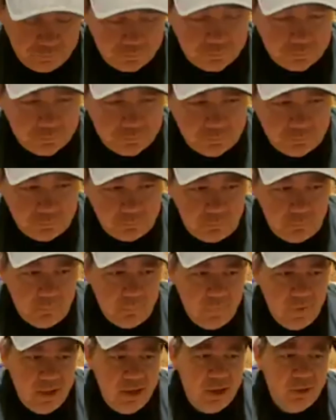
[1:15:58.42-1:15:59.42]
he
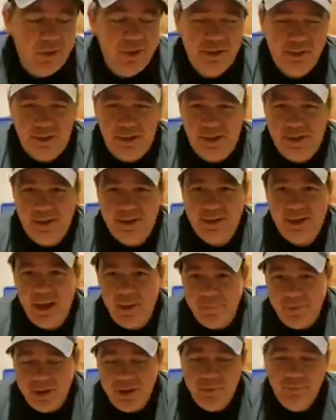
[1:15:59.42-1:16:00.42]
lightened it up. He improved
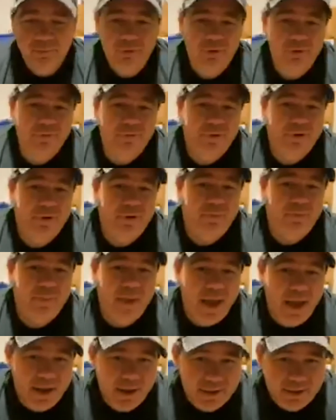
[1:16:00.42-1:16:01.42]
the pneumatics. He
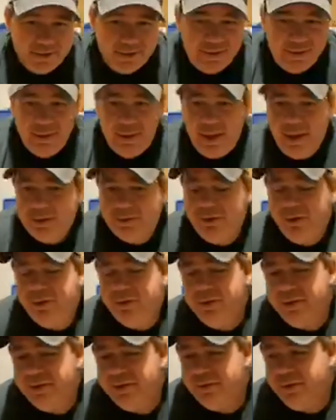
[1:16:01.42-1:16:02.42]
locked all the
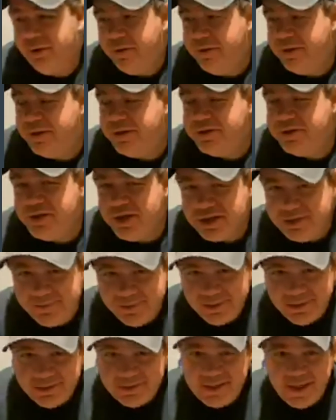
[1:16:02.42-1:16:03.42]
adjustments down.
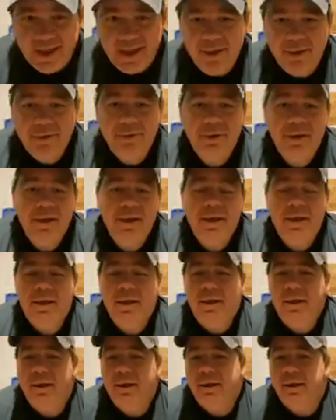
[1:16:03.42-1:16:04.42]

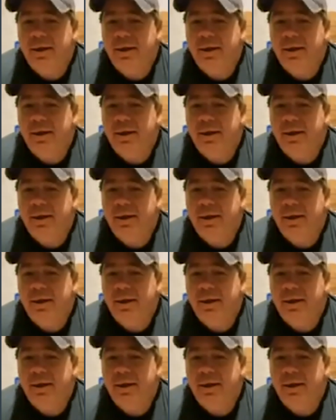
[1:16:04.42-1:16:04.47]
Just